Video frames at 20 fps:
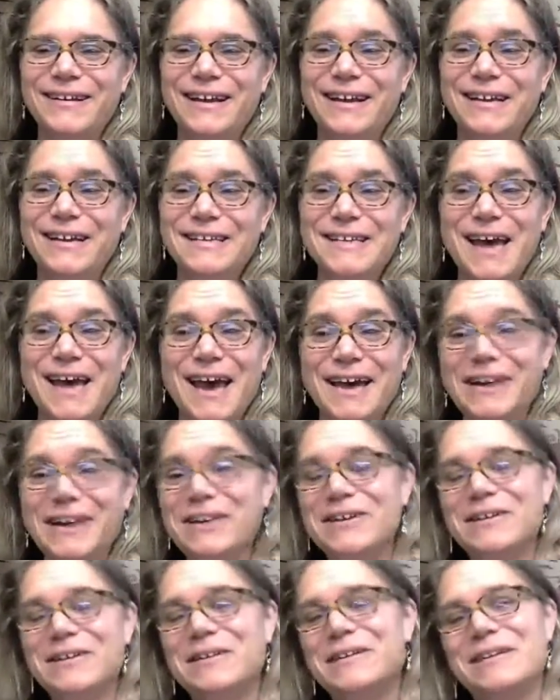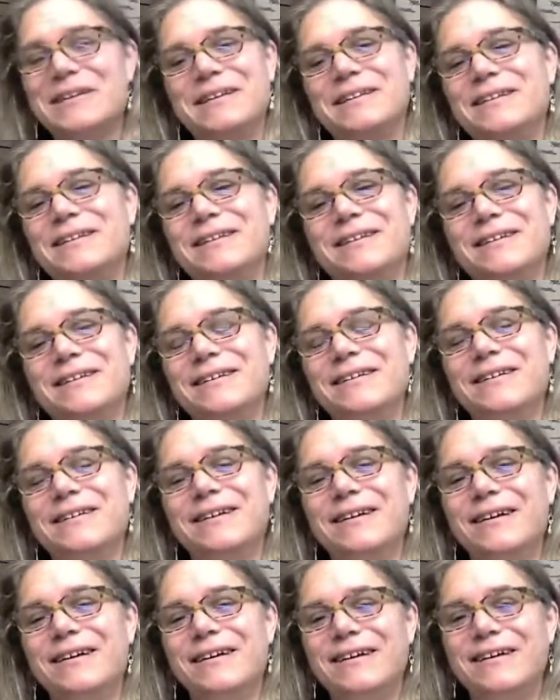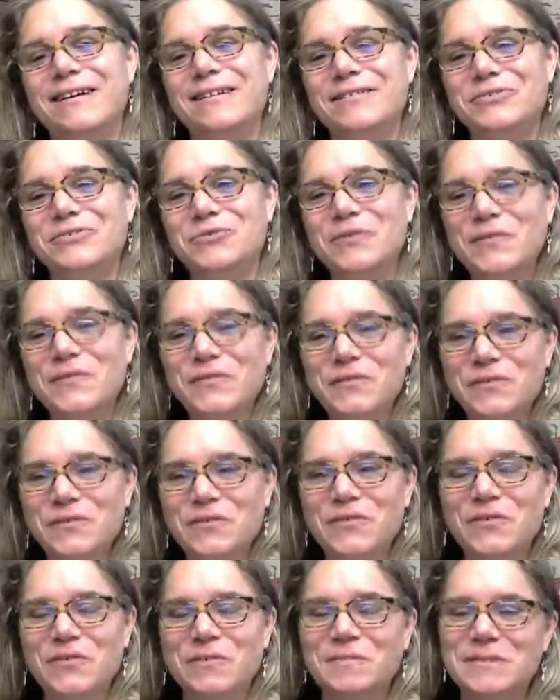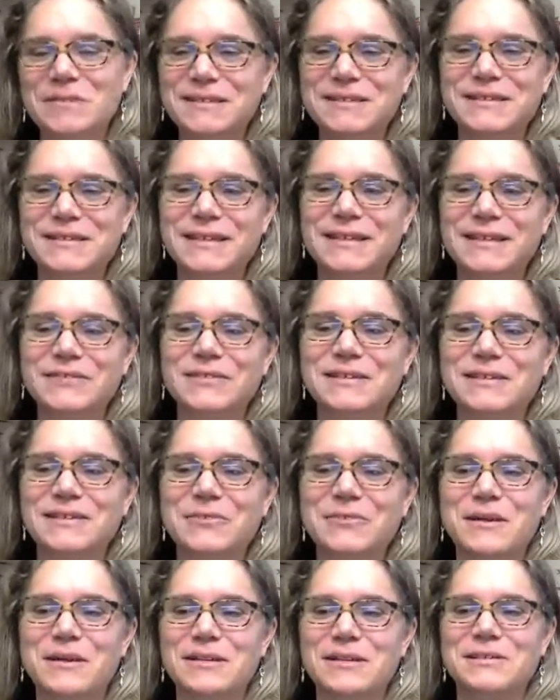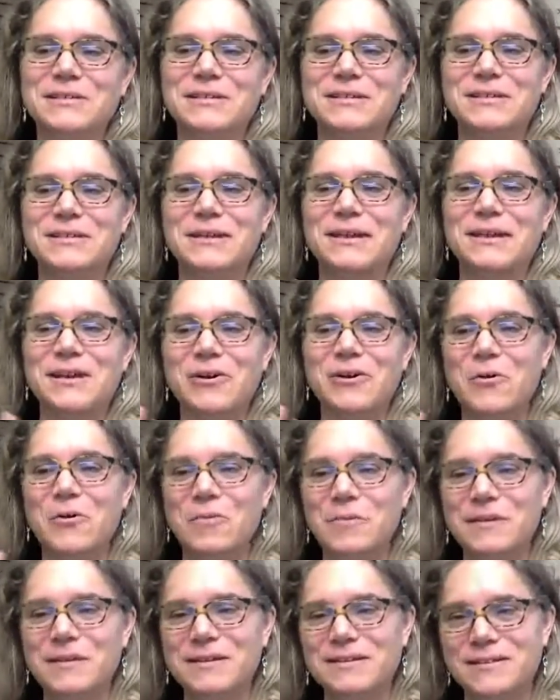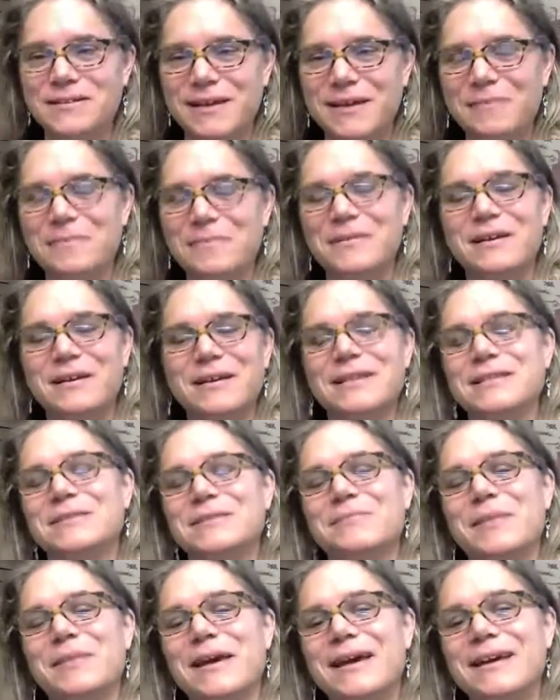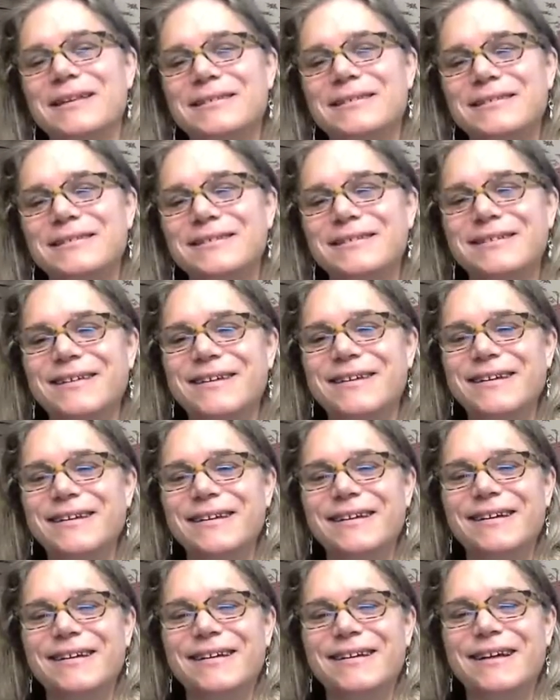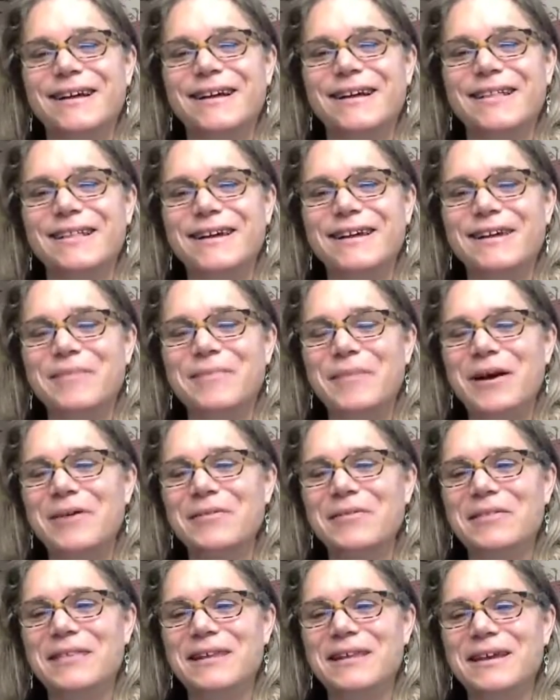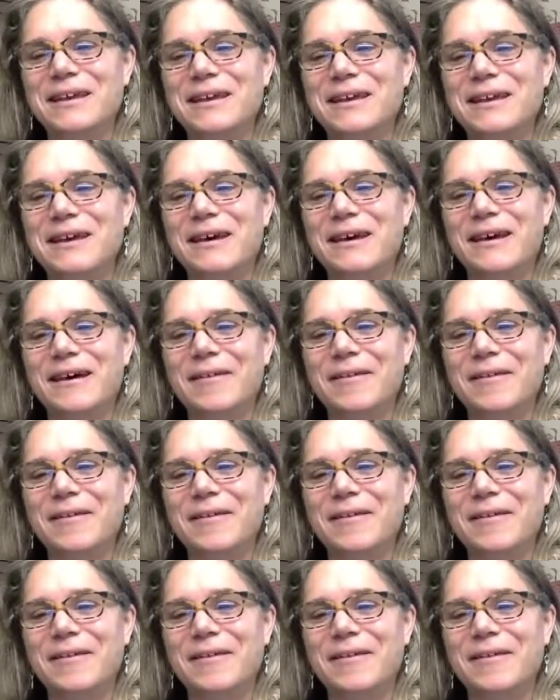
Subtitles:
kind of tired and shriveled from just dealing with so much, just kind of opens up and expands. I think about the